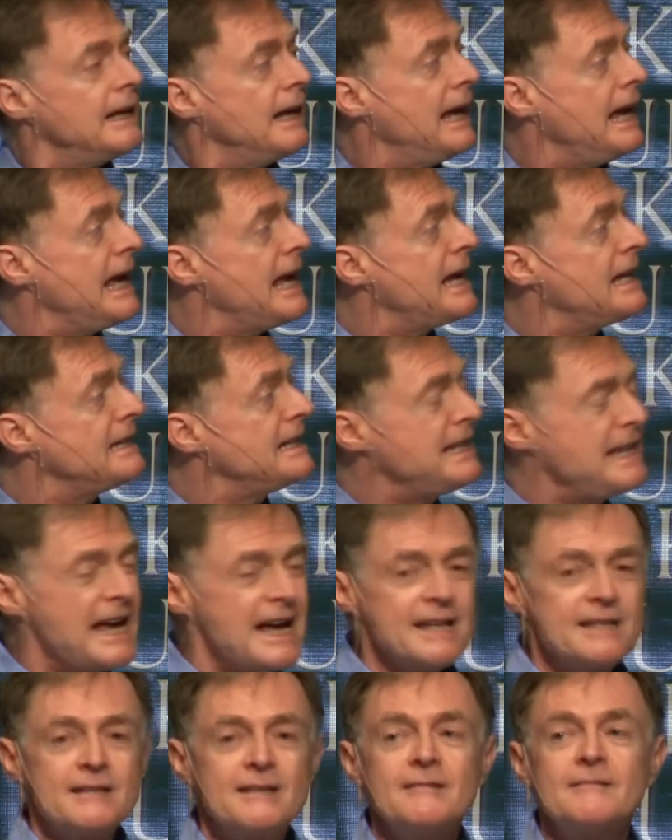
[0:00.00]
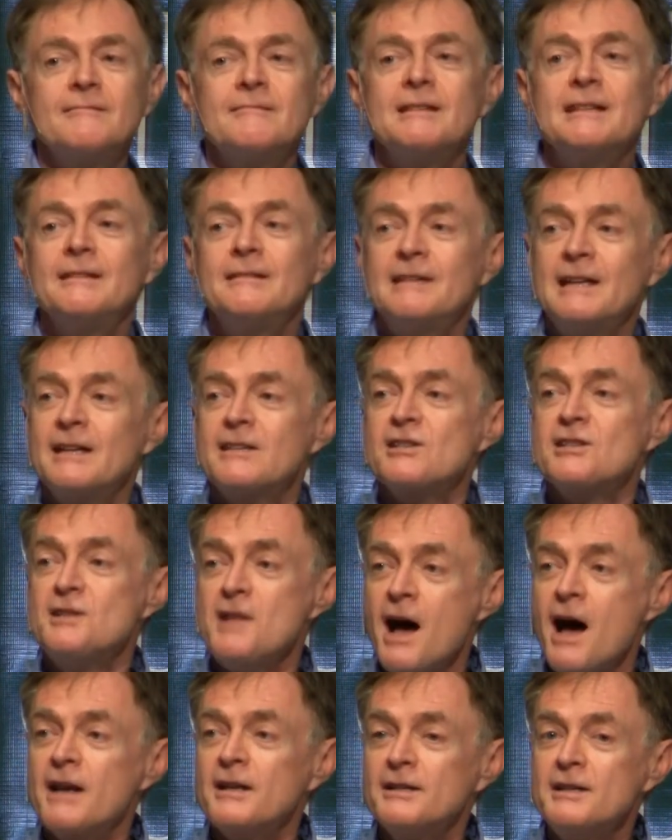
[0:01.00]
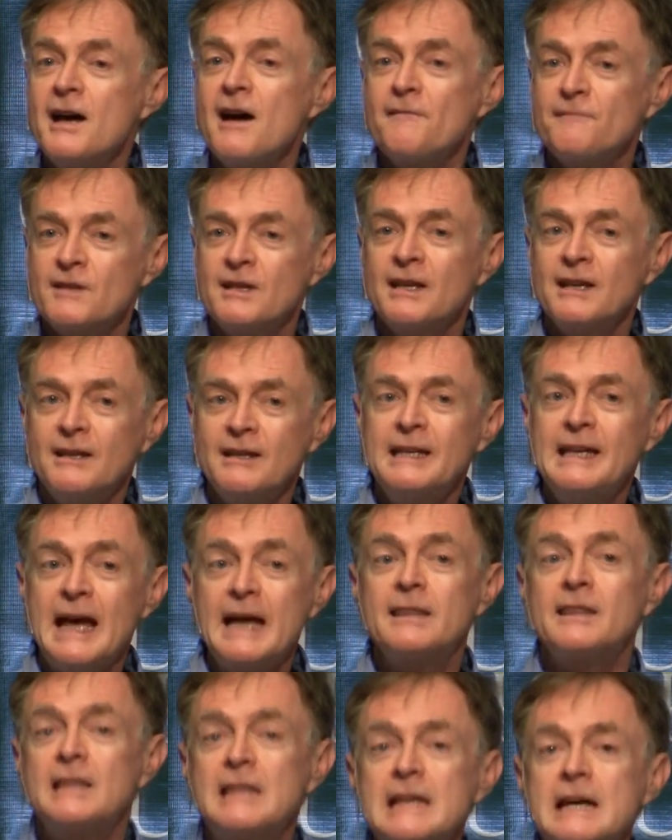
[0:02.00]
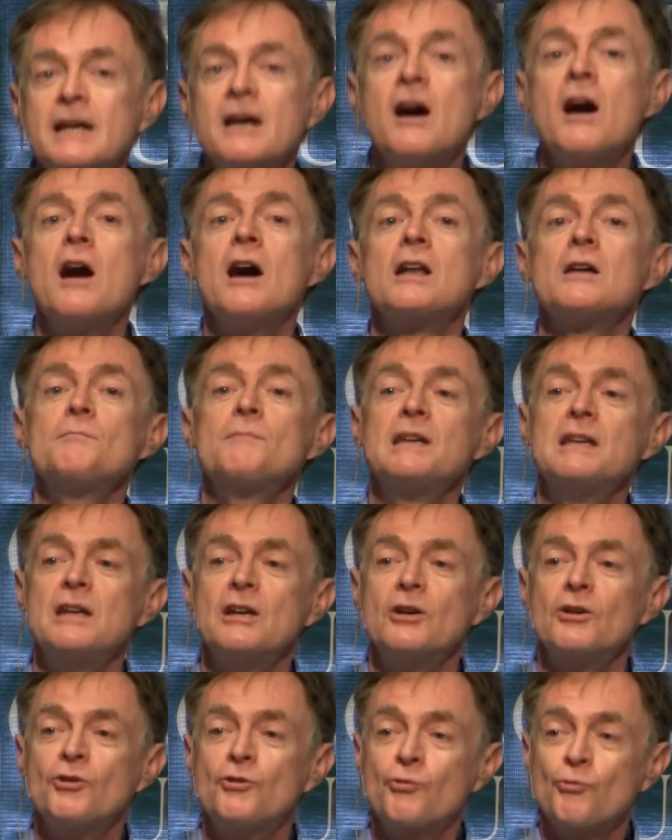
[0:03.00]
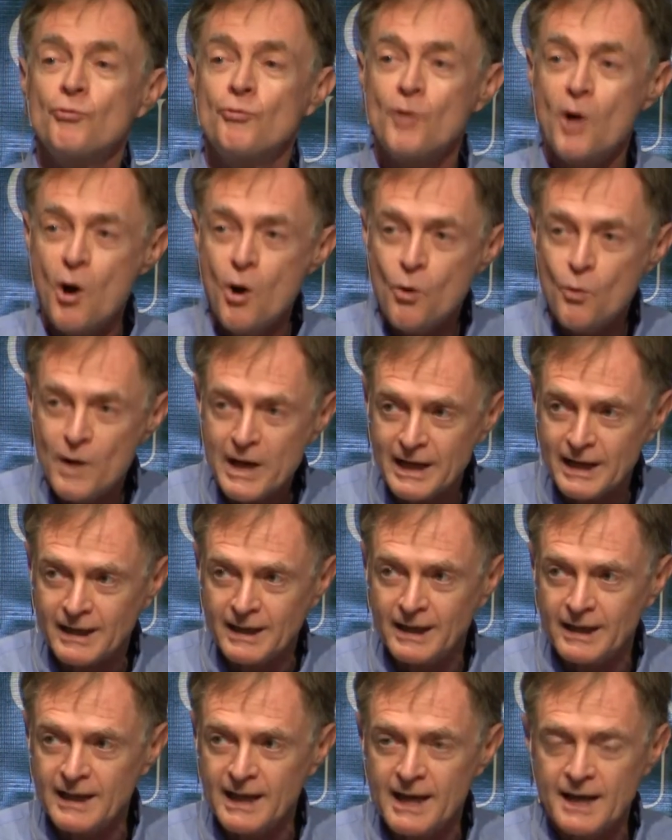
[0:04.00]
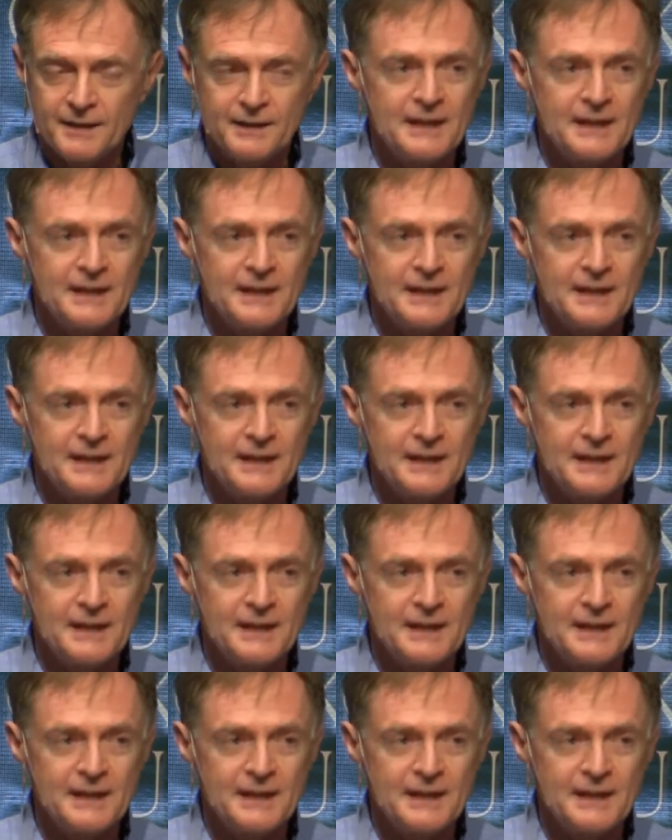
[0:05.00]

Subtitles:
And yet, it's not enough to get the economy growing again.